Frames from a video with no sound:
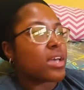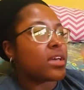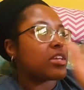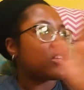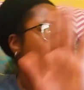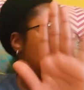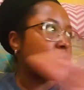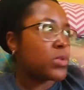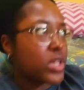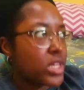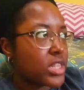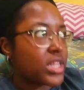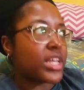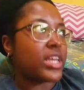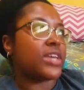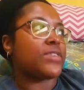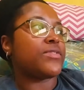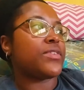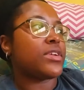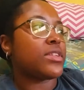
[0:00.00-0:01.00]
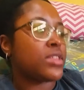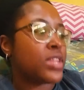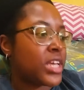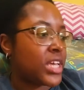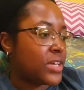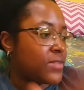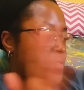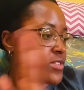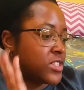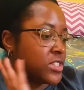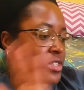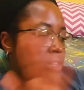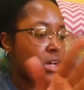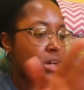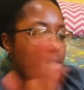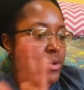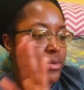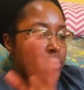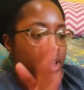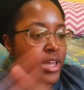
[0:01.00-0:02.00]
You can leave. Leave. Just
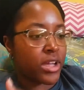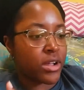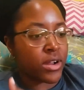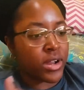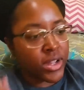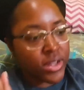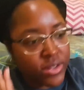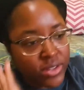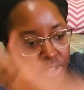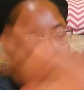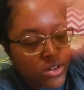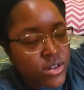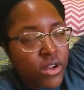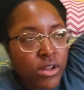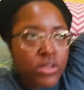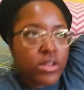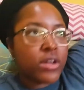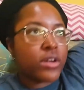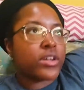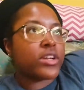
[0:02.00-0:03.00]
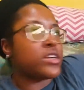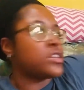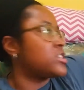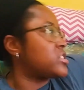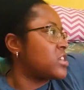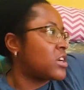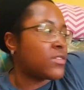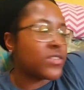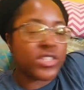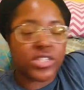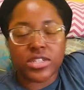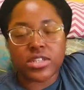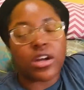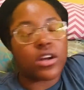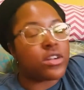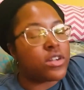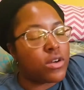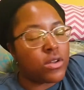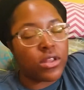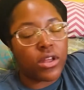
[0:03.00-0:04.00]
go. Garrett, your services are
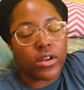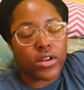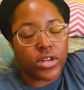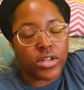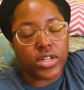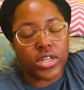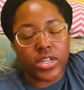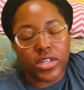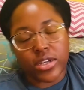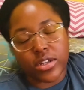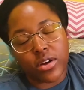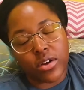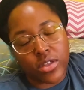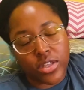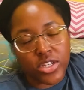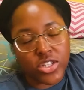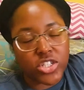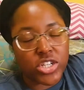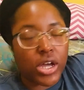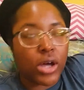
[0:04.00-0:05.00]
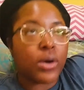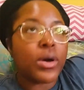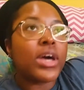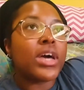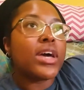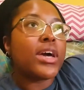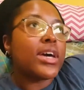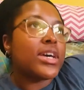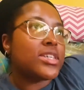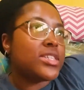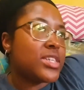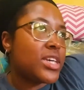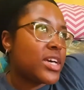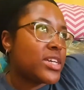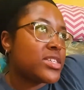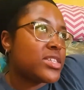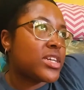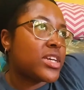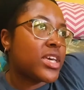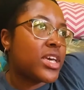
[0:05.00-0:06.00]
no longer needed on this show.
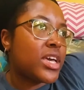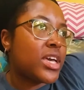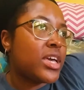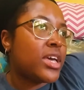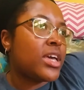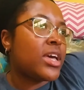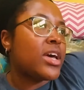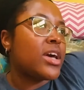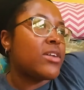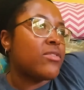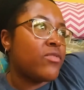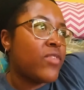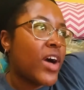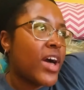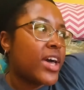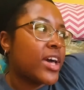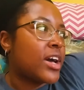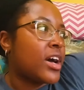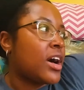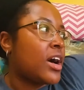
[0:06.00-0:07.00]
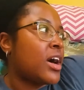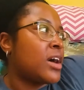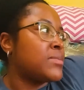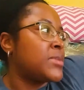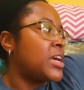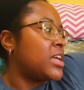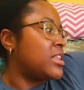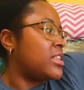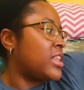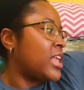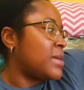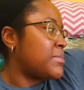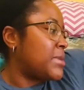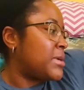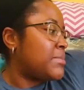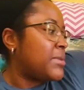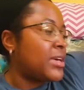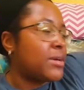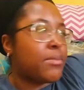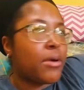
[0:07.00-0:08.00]
Siesta, Viacom, let me
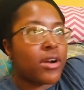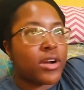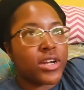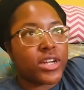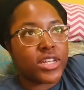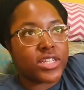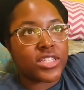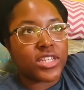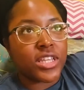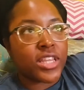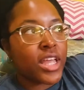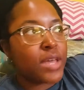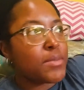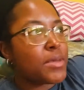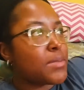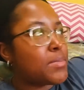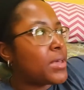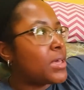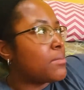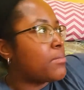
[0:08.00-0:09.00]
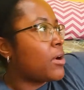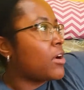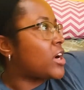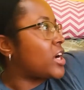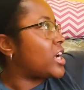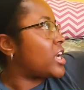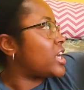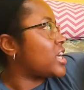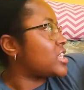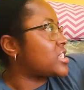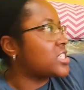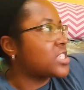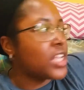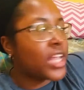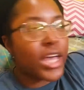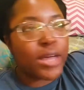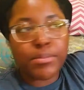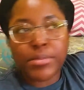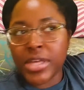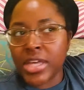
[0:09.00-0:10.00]
be a part of this. Let me be a part of this.
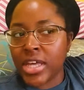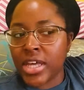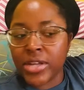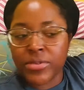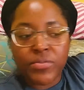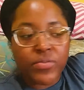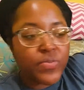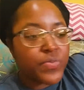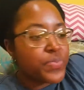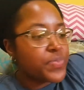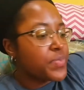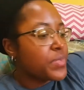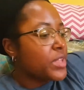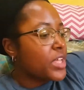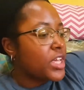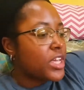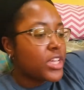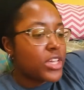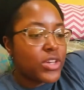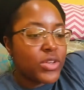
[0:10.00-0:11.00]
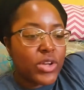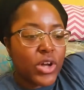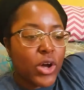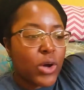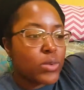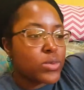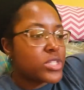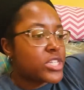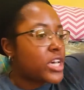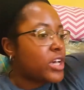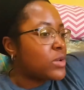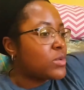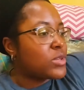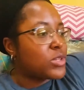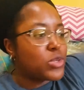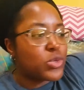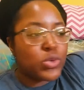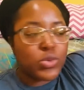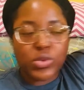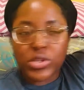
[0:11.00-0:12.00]
Let me, tell
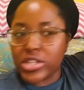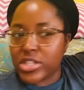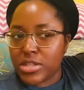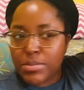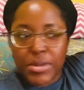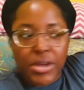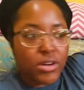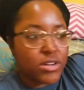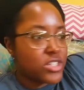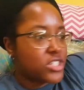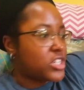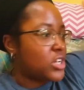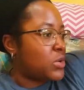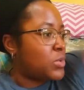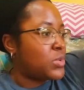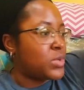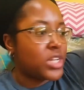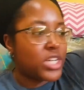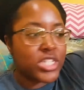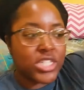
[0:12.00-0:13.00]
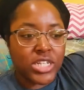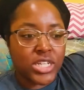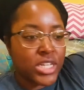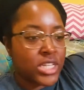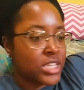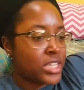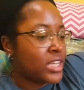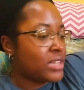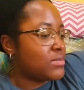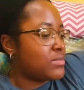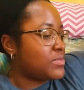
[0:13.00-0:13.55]
you who needs to be on the show, who doesn't.